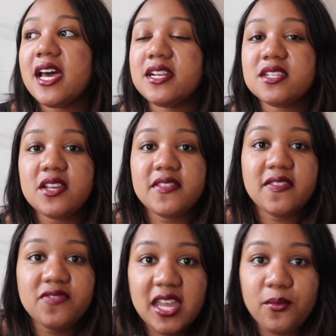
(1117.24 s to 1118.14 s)
And so
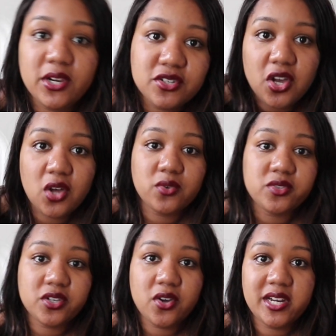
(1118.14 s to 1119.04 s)
then they went and
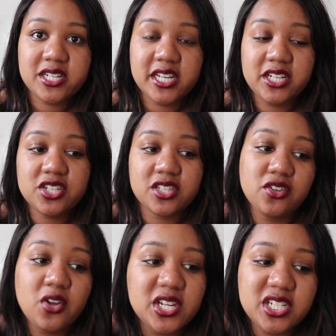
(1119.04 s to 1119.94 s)
told the college teachers, and the
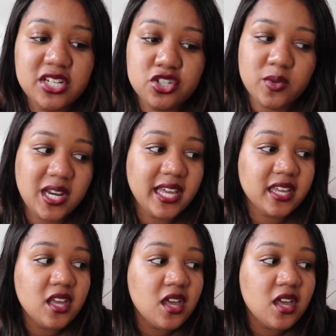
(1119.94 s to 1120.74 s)
college teachers were like,